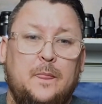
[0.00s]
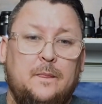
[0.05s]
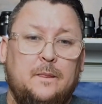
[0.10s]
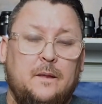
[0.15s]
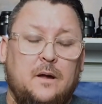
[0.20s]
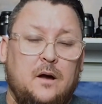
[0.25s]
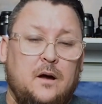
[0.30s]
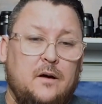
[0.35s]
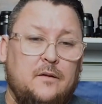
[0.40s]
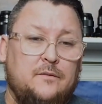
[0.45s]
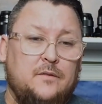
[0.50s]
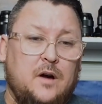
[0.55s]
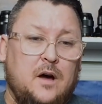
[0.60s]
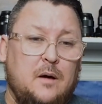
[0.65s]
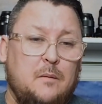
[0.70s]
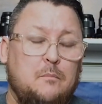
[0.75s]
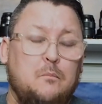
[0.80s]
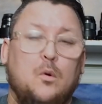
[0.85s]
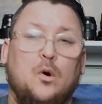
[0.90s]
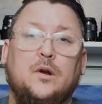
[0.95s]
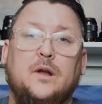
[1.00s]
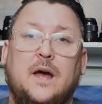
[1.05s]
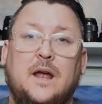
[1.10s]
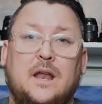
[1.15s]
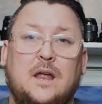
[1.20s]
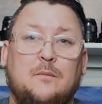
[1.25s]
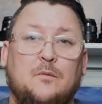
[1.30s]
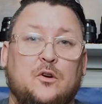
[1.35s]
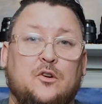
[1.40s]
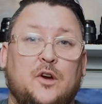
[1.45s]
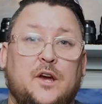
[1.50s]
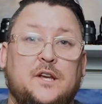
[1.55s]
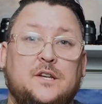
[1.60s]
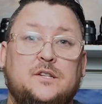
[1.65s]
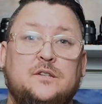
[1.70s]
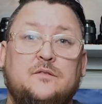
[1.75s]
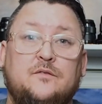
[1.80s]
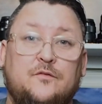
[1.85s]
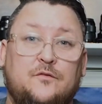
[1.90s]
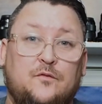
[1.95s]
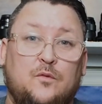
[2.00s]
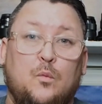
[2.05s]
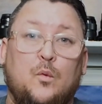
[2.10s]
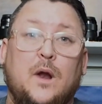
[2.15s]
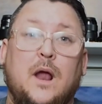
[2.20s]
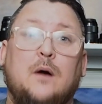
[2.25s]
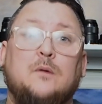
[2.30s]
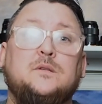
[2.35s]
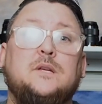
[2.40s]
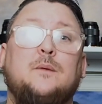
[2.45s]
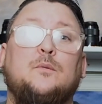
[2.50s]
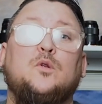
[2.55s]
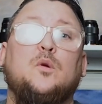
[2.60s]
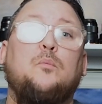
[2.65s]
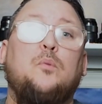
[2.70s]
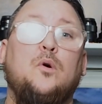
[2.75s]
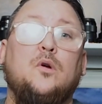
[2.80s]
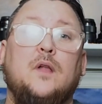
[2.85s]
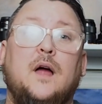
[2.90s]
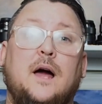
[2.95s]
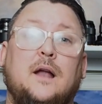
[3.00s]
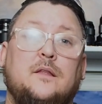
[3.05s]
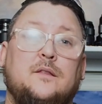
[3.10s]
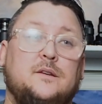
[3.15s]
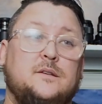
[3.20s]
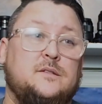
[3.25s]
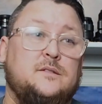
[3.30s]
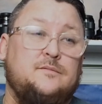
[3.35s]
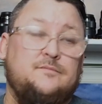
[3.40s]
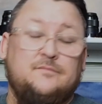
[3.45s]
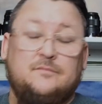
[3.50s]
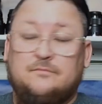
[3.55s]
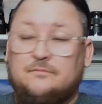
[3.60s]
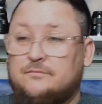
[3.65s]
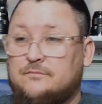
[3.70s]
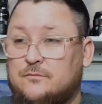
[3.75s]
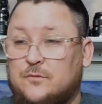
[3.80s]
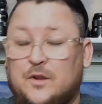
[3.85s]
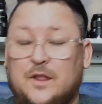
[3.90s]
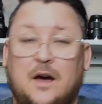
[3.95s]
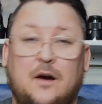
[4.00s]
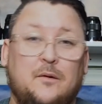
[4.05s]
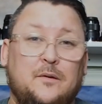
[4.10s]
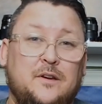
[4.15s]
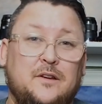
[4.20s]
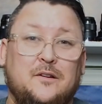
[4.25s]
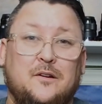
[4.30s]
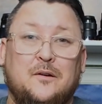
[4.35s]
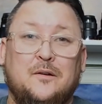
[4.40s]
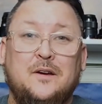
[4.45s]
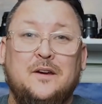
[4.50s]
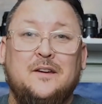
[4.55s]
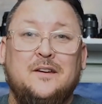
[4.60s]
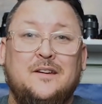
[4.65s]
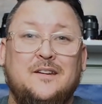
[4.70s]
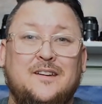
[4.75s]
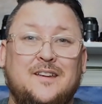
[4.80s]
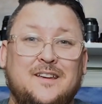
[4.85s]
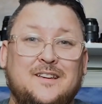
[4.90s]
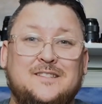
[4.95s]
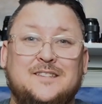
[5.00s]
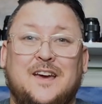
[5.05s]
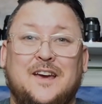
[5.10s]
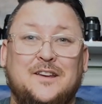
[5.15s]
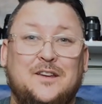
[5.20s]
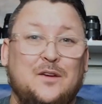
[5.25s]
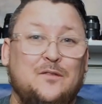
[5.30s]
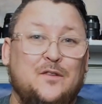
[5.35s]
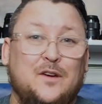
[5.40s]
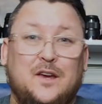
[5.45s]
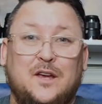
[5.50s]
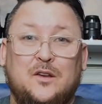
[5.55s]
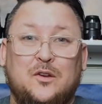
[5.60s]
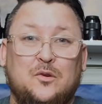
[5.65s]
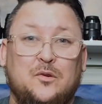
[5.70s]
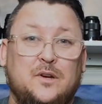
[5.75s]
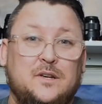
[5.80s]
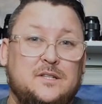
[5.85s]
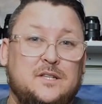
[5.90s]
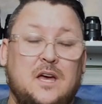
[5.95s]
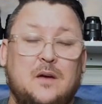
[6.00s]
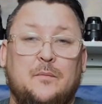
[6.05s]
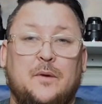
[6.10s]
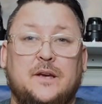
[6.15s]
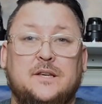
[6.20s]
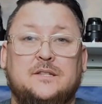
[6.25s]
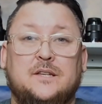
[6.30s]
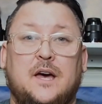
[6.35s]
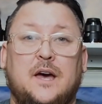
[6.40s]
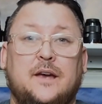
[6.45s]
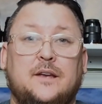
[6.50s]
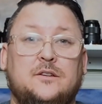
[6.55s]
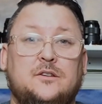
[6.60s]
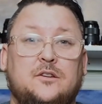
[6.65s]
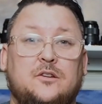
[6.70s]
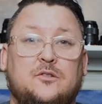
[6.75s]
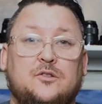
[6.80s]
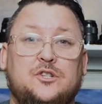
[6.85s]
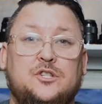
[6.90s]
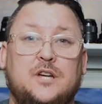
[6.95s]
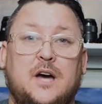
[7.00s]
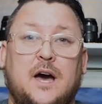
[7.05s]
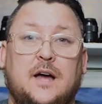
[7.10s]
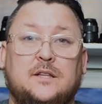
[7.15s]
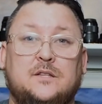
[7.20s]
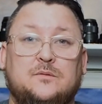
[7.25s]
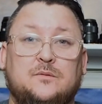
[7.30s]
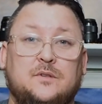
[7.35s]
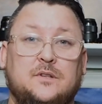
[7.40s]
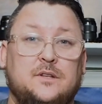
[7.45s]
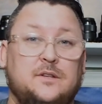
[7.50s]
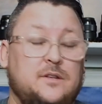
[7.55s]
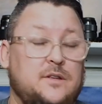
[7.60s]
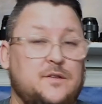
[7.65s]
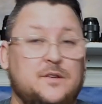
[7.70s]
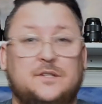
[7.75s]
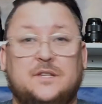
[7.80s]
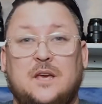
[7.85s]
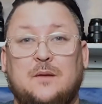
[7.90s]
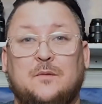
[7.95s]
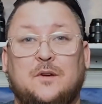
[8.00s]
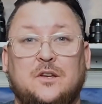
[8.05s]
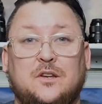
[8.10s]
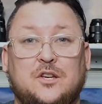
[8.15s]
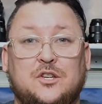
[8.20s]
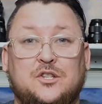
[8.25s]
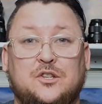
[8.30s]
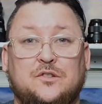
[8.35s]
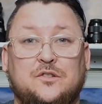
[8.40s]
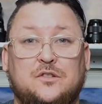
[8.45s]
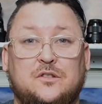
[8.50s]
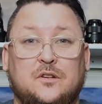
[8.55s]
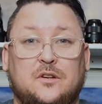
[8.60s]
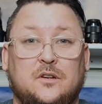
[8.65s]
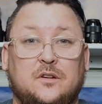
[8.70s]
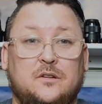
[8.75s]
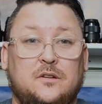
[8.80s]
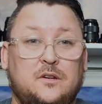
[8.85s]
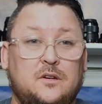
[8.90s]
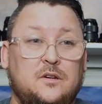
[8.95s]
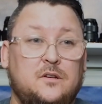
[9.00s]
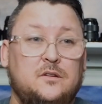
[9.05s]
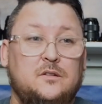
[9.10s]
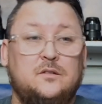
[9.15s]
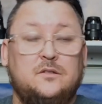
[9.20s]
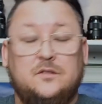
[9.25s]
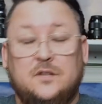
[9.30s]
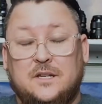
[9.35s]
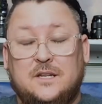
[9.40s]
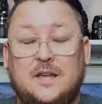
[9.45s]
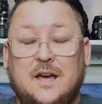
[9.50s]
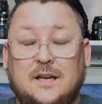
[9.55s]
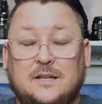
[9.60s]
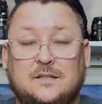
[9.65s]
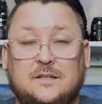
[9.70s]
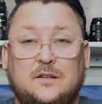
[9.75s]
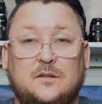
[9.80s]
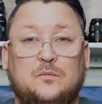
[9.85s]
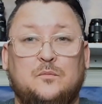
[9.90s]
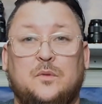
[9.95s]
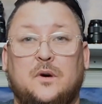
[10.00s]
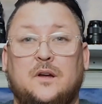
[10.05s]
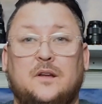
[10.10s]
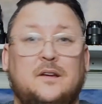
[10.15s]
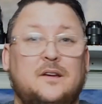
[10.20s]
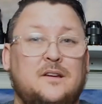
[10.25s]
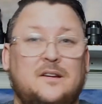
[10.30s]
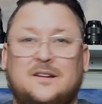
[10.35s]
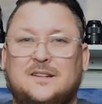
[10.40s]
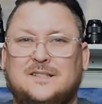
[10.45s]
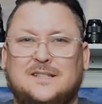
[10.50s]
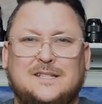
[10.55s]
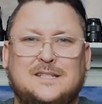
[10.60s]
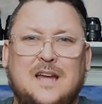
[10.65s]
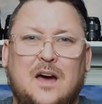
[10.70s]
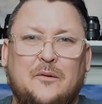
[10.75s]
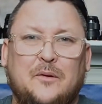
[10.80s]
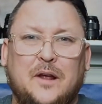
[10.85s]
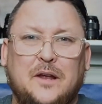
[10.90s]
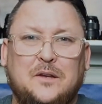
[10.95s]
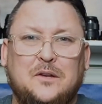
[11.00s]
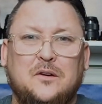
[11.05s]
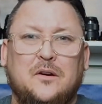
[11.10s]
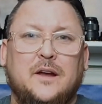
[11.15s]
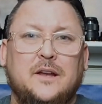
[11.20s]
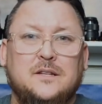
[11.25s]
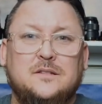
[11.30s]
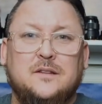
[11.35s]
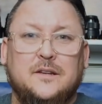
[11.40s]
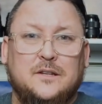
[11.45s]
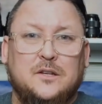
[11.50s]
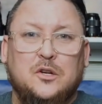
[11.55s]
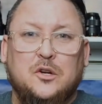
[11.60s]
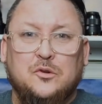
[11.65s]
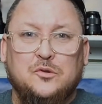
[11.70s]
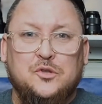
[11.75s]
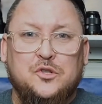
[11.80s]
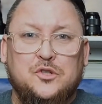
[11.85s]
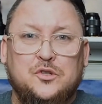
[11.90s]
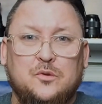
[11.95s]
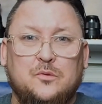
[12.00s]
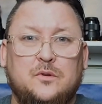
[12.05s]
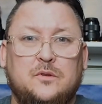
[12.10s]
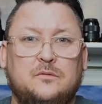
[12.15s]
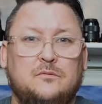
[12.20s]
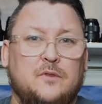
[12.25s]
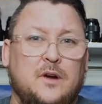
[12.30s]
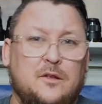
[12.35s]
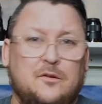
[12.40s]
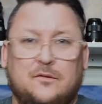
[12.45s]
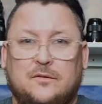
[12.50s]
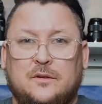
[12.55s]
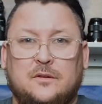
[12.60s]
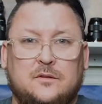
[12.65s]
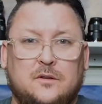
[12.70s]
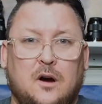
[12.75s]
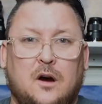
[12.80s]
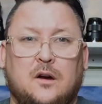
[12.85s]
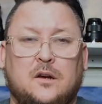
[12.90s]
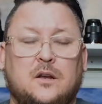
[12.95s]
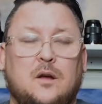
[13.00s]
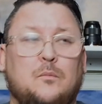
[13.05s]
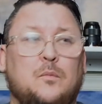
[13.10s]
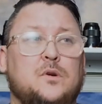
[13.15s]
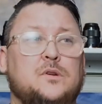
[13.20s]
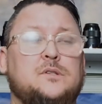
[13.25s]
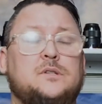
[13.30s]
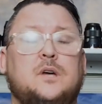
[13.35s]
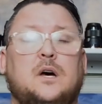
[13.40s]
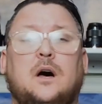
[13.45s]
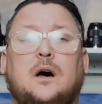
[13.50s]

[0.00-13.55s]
of more dynamic range from what I was able to pull out of this without, you know, getting scientific and doing side-by-side, you know, shots in the same conditions to test it, but because it's not what I do. I just like to go shoot rather than talk numbers.